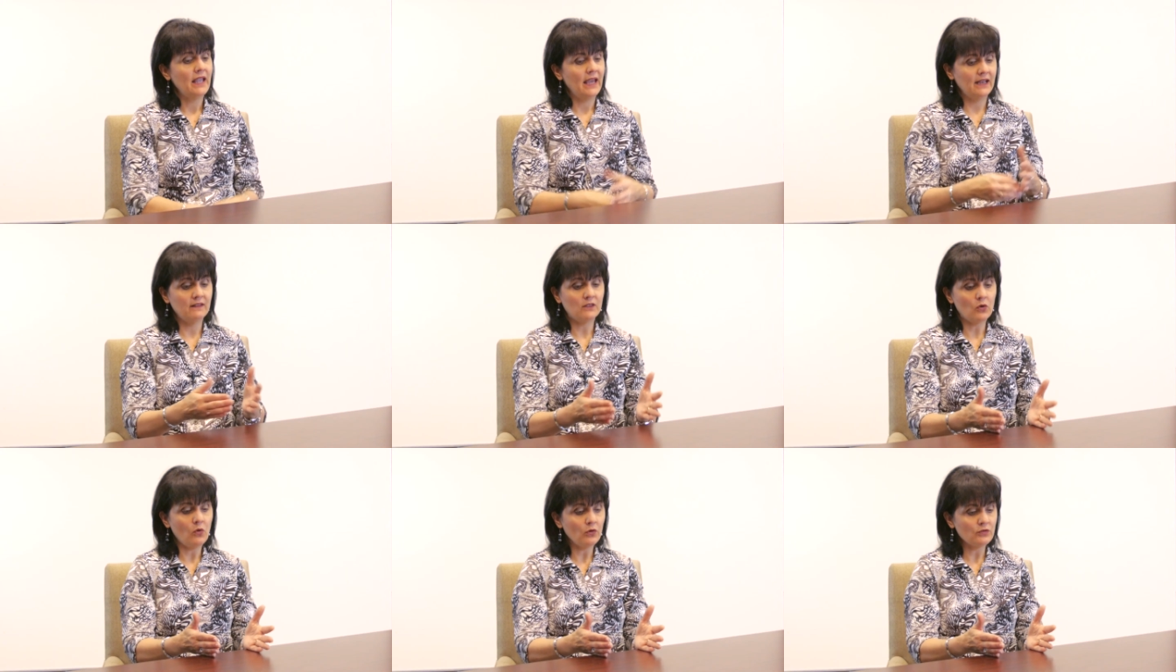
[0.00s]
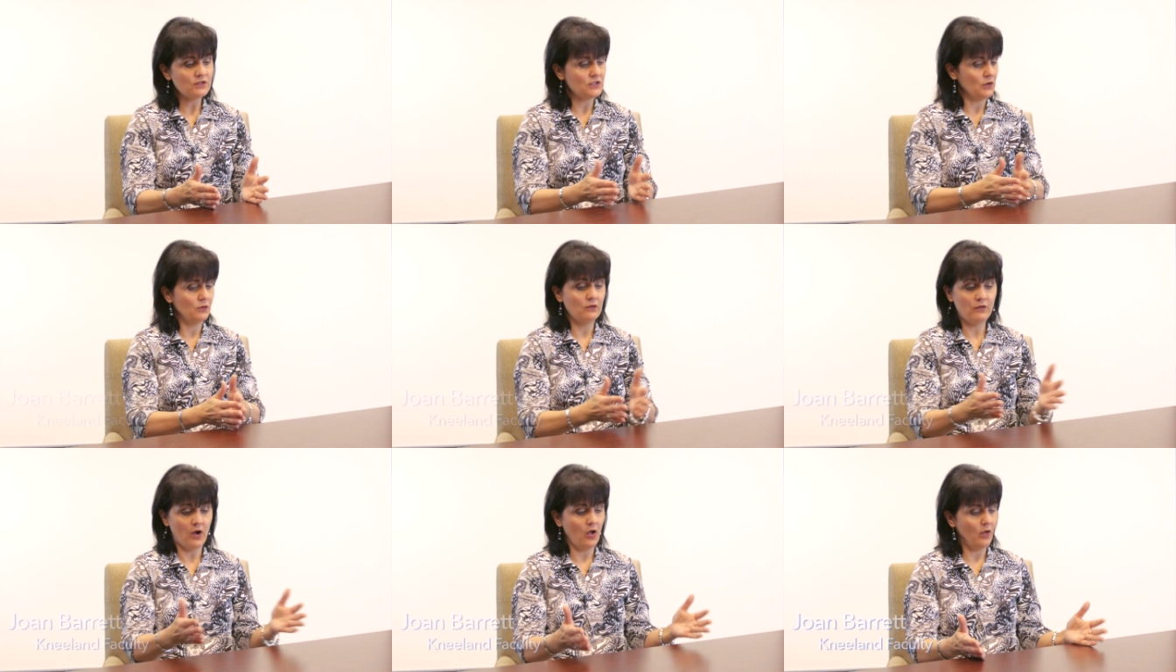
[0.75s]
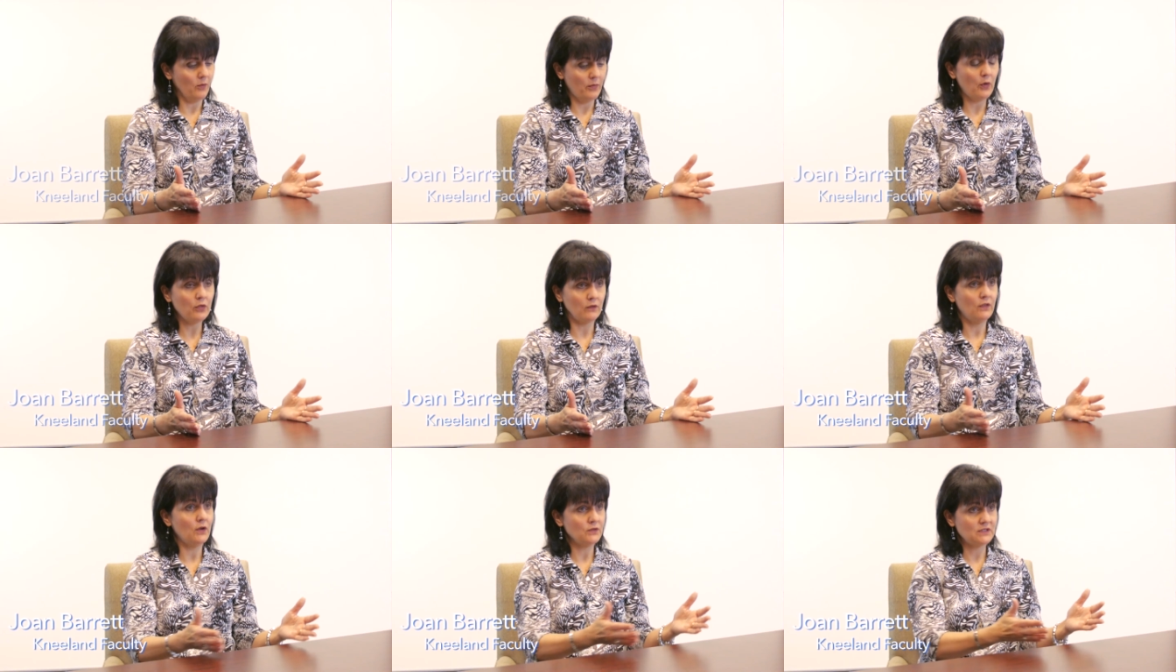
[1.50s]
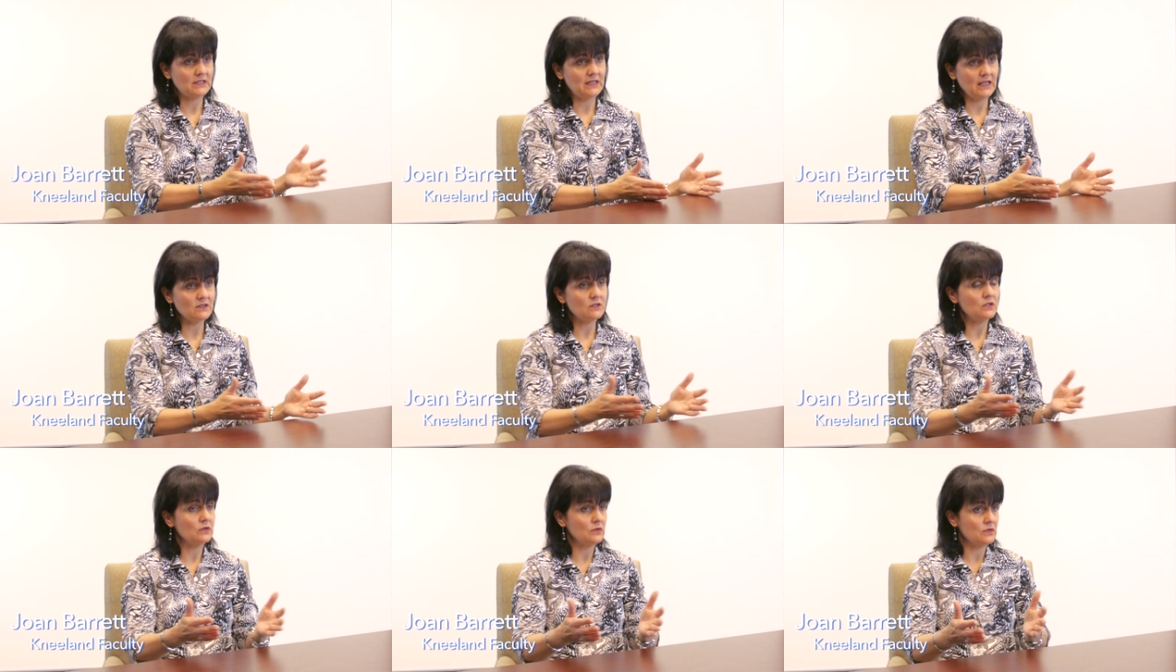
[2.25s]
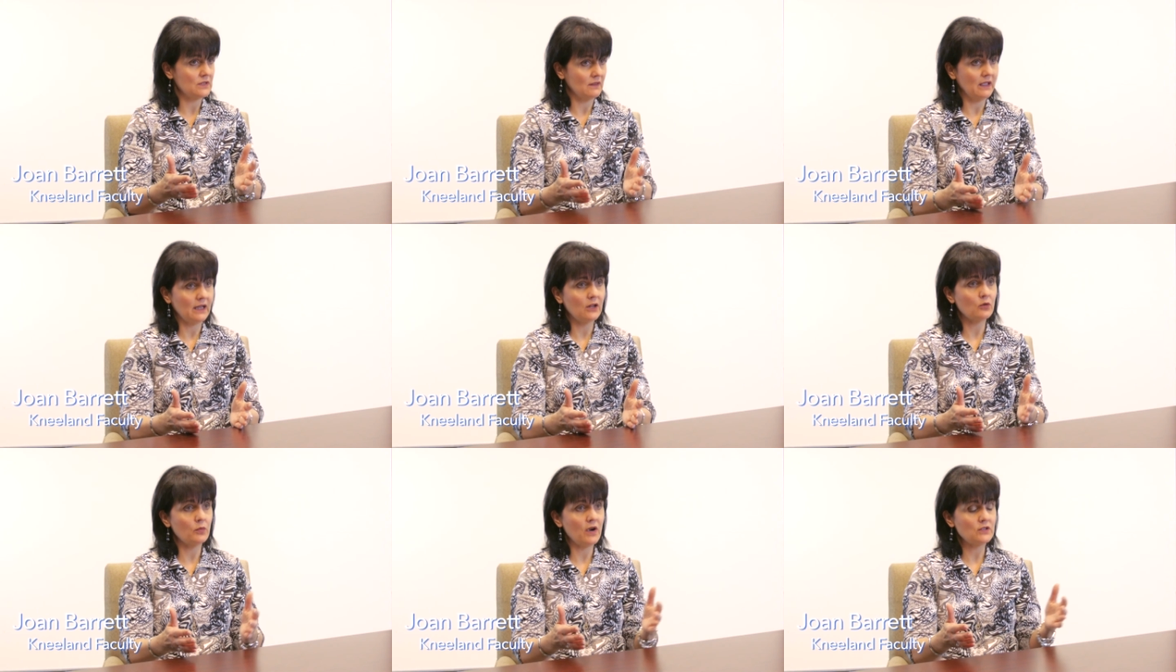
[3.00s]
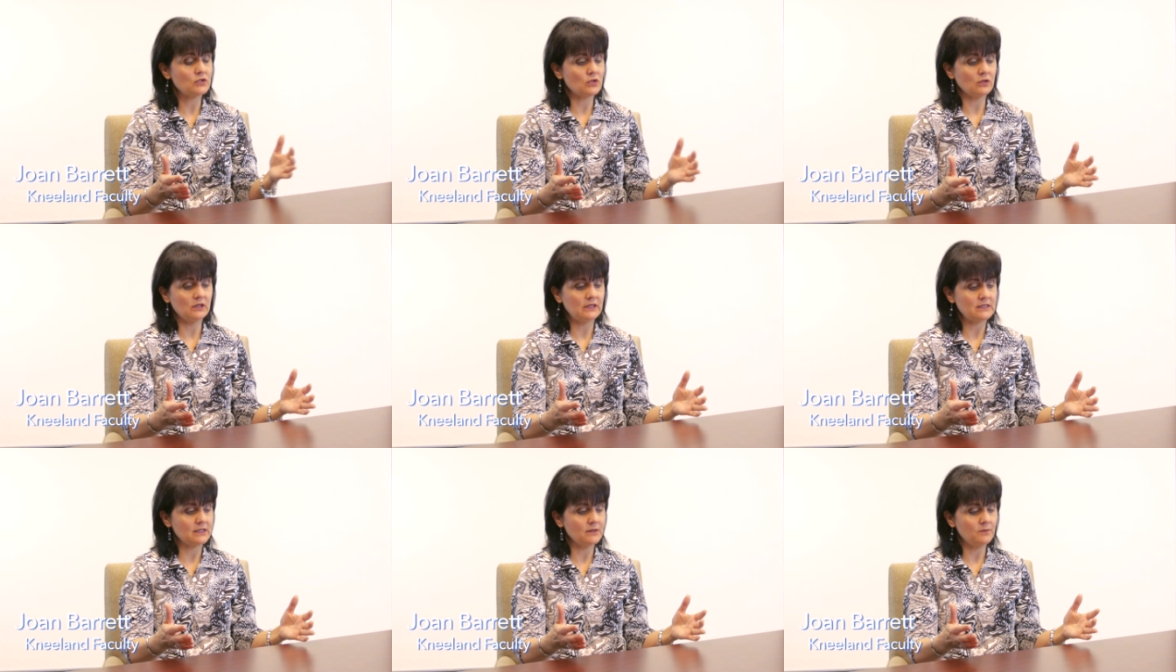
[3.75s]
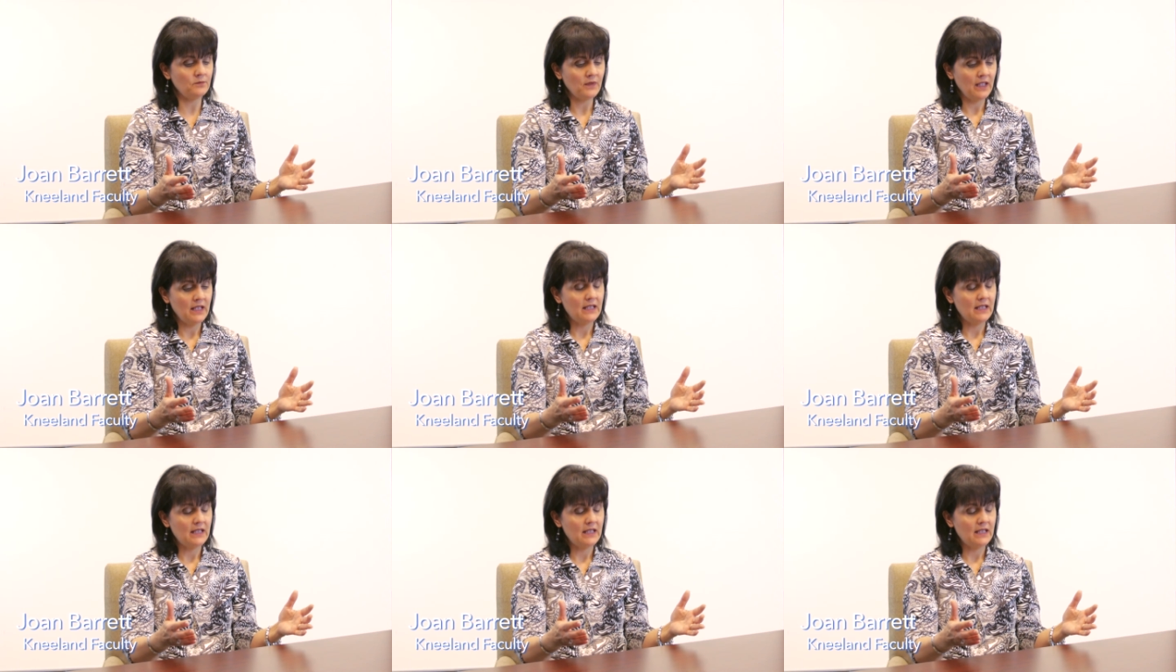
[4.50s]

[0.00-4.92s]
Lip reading: And at the cornerstone of both of those, today's news and that enterprise journalism,